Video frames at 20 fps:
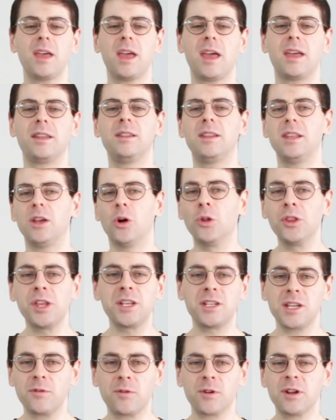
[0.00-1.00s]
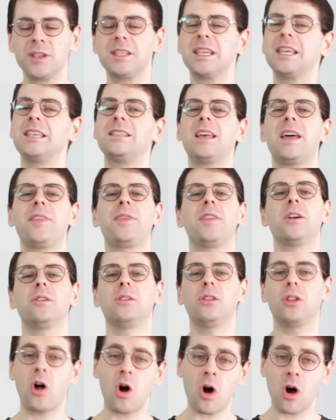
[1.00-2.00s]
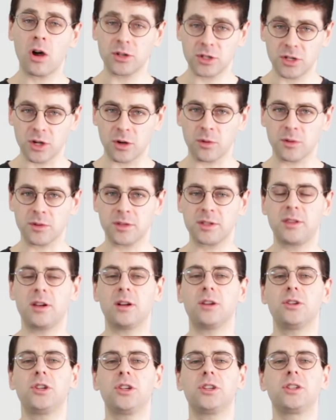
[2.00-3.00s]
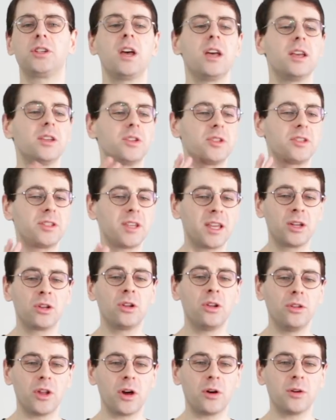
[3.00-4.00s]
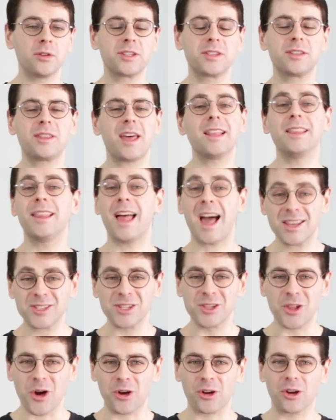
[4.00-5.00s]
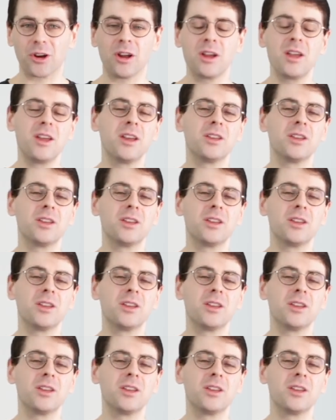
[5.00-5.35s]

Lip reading: And the only difference is that they're long tones. They're just single notes that last longer.